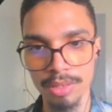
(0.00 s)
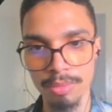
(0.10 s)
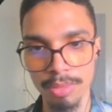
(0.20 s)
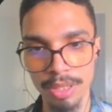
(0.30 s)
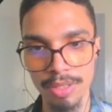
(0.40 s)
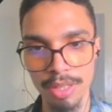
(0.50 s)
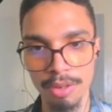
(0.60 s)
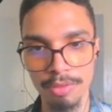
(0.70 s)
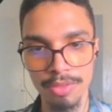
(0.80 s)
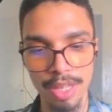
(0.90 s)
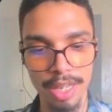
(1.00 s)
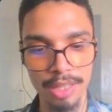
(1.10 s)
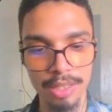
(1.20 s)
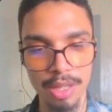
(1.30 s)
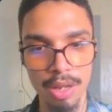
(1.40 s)
but instead of saying
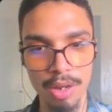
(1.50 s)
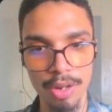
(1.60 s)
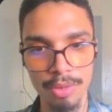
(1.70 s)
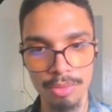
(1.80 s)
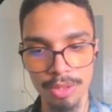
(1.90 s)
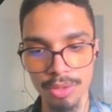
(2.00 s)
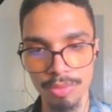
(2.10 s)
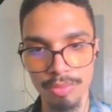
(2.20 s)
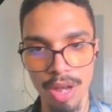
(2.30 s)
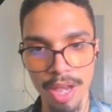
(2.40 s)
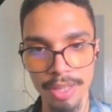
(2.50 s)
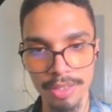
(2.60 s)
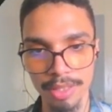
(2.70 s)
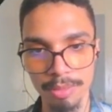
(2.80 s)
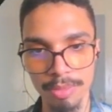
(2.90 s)
R, we should
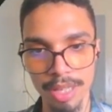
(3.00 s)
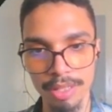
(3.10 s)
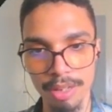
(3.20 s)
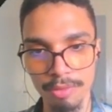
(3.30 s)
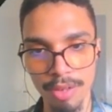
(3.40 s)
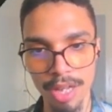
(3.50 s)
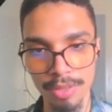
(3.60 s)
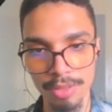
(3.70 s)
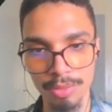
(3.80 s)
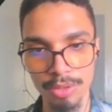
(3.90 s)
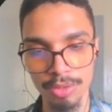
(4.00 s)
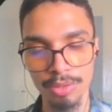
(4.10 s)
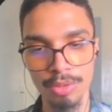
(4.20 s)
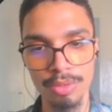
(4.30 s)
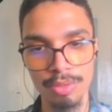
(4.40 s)
write and update that file. So we should
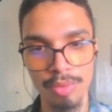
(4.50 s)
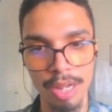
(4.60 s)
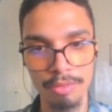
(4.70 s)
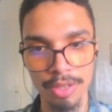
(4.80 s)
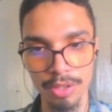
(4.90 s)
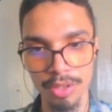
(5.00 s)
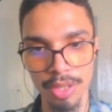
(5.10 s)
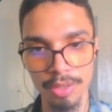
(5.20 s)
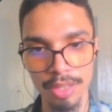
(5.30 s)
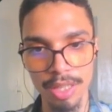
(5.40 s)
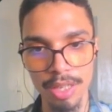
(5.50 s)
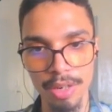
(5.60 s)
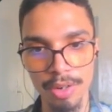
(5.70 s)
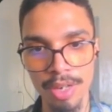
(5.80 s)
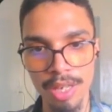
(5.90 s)
use write functionality
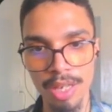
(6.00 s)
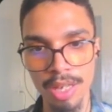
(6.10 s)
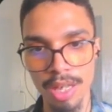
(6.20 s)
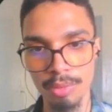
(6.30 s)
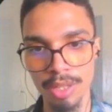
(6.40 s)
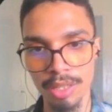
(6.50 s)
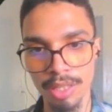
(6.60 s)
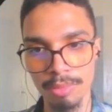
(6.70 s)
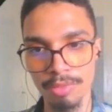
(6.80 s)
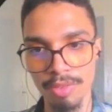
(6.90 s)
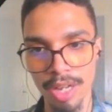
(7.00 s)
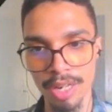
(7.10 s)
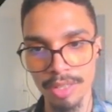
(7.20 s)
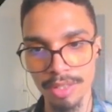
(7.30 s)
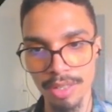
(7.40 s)
here, and we can keep the file
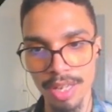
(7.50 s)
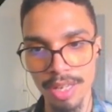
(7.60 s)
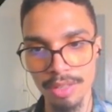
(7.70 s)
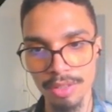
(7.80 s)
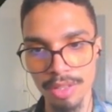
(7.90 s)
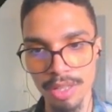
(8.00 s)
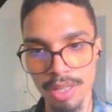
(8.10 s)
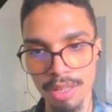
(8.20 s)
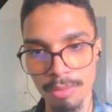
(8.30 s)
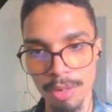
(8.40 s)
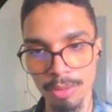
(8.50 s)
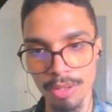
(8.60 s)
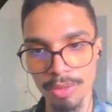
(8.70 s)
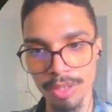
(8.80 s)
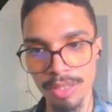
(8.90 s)
as it is, but we
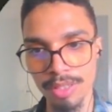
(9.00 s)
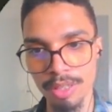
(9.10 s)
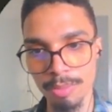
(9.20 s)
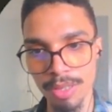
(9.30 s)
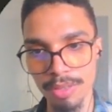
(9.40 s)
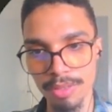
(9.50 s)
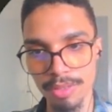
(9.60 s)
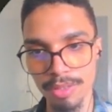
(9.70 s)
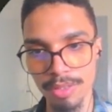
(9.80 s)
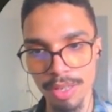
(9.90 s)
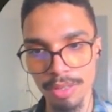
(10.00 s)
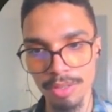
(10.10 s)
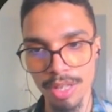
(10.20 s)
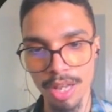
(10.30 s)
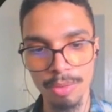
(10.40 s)
don't need snippet
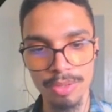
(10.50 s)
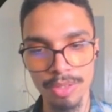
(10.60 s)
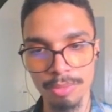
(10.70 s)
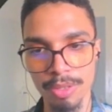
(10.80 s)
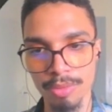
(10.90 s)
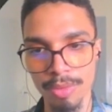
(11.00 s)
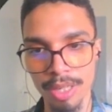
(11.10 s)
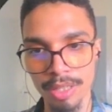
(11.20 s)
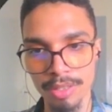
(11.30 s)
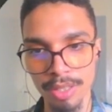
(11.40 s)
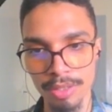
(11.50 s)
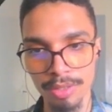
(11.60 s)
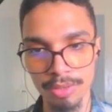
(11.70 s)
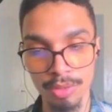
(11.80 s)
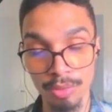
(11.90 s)
since our snippet already
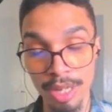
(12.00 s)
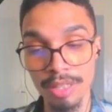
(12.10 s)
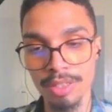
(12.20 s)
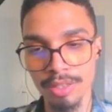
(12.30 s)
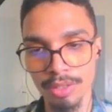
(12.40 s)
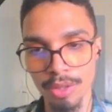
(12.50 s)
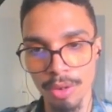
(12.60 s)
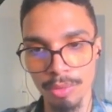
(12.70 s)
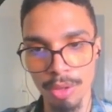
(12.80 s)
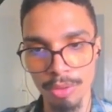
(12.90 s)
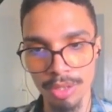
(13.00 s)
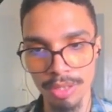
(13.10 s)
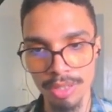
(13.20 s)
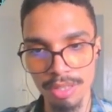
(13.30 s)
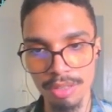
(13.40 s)
exists. Load the
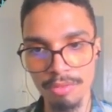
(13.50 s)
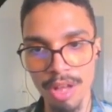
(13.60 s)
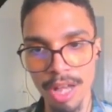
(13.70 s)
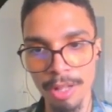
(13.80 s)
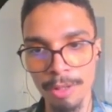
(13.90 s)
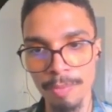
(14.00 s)
existing file.